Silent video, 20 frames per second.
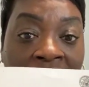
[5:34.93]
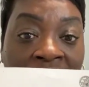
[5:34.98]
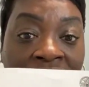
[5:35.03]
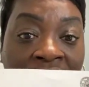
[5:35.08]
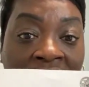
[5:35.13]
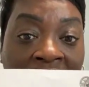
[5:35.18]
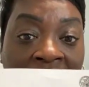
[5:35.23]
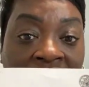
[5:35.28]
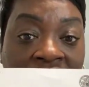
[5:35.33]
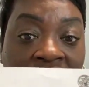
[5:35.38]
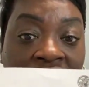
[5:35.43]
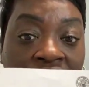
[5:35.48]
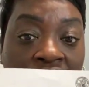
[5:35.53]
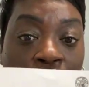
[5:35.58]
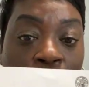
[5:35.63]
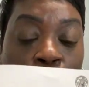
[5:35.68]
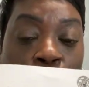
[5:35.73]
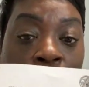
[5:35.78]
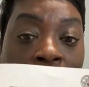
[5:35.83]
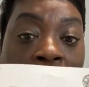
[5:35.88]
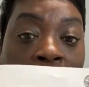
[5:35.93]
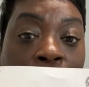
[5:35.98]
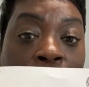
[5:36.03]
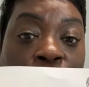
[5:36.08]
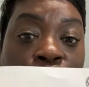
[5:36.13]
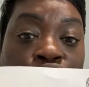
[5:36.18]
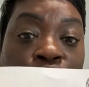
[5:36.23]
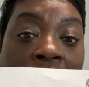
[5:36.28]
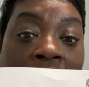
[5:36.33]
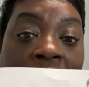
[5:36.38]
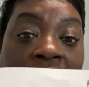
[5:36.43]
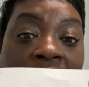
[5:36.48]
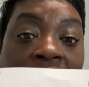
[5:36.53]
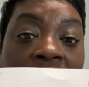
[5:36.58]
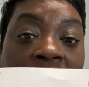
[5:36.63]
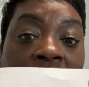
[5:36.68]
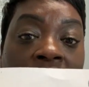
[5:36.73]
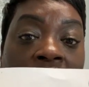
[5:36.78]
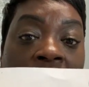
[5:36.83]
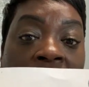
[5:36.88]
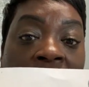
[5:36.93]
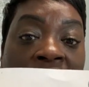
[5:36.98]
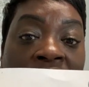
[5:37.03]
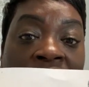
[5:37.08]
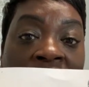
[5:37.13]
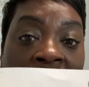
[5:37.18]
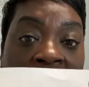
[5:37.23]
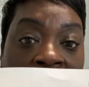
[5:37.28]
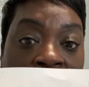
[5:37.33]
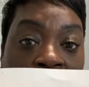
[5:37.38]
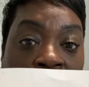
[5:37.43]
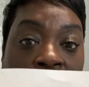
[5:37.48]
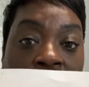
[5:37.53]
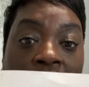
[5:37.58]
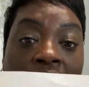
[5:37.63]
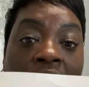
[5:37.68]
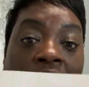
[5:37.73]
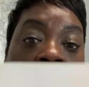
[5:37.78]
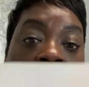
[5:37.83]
That's their web address there.